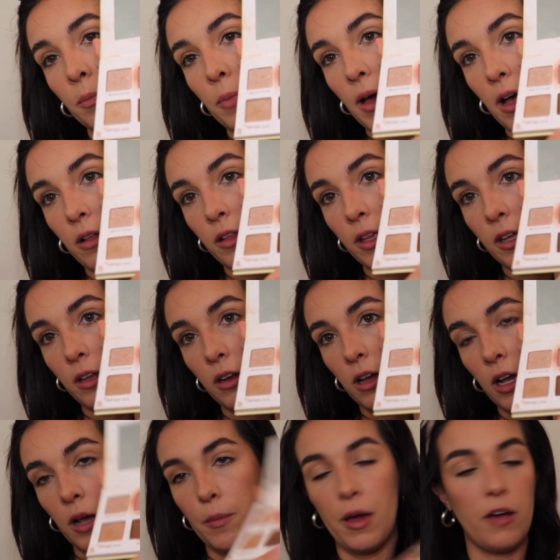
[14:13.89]
palette,
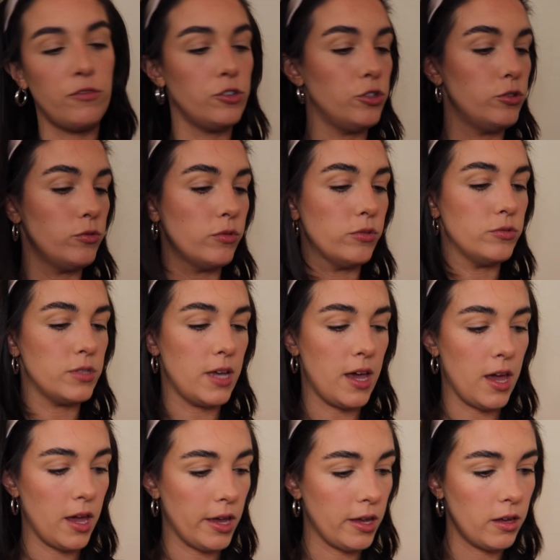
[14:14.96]
Afternoon
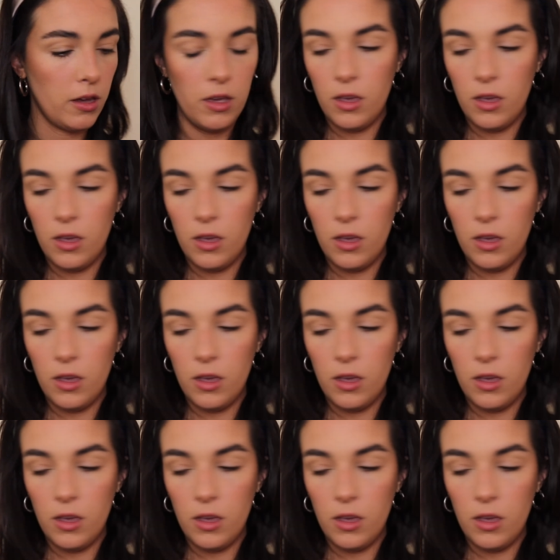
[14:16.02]
Rosé.